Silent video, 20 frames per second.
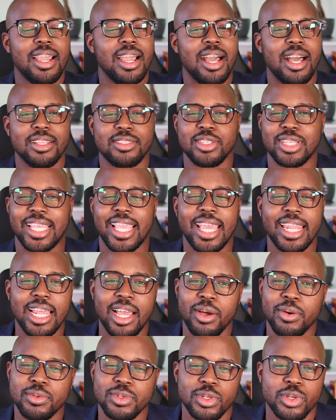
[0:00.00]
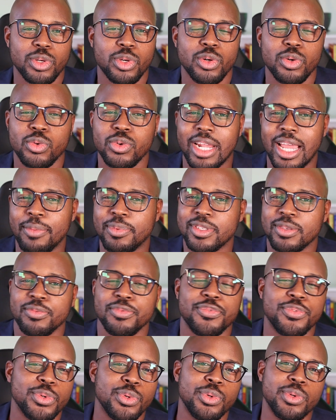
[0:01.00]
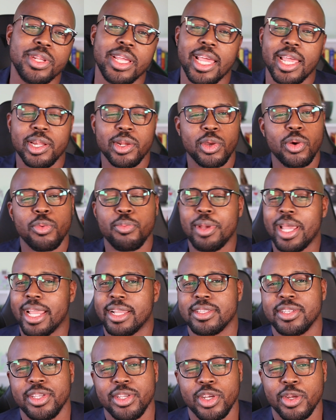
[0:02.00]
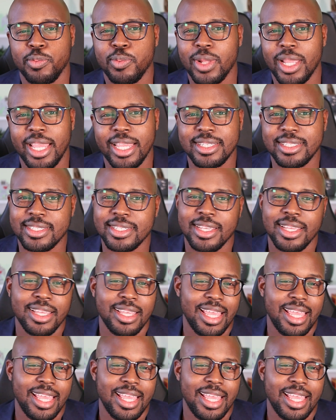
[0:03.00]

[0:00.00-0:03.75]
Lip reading: To get out, go grab some food, and go back to your place